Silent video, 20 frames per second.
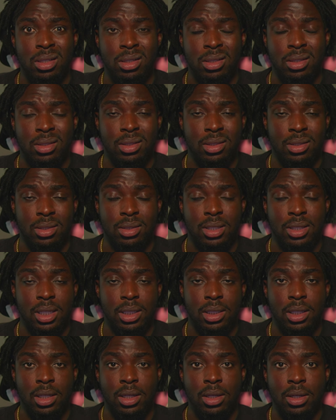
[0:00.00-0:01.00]
This is the second
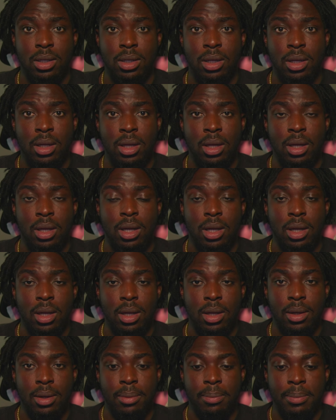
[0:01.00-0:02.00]
year.
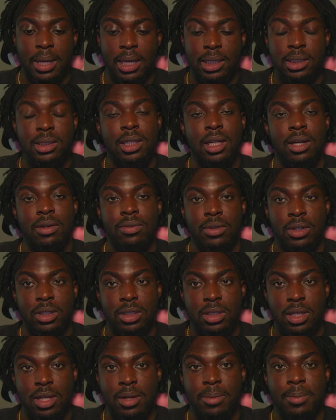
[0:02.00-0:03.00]
Maxed it out first
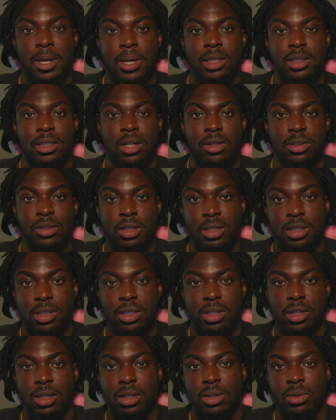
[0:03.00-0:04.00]
year, maxed it out this
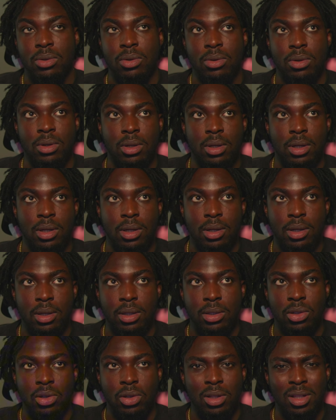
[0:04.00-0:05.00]
year.
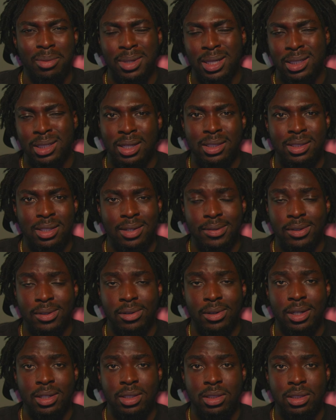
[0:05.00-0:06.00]
You can only max it out with
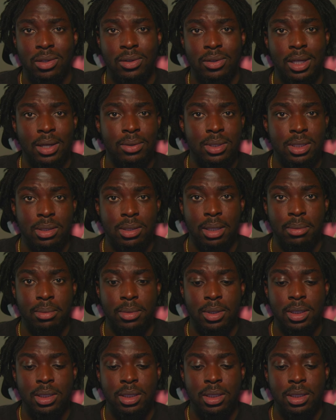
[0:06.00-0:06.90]
$7,000, so that wasn't that much.